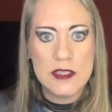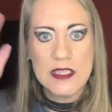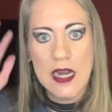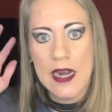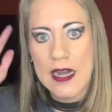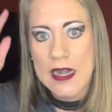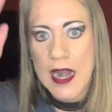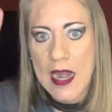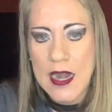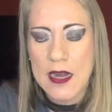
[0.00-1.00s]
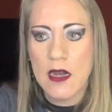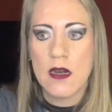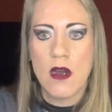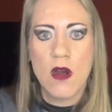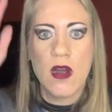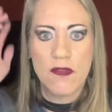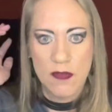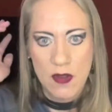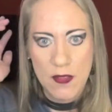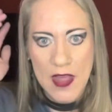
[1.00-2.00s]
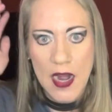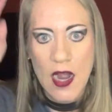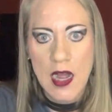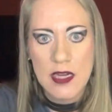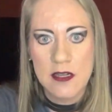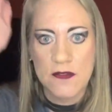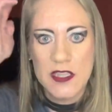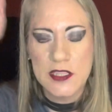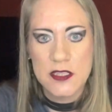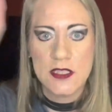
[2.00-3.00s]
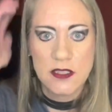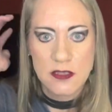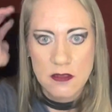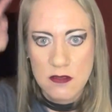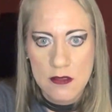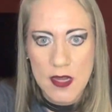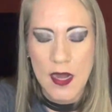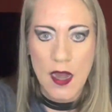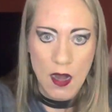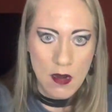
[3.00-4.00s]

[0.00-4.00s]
He's got to take off that cognitive dissonance thingy.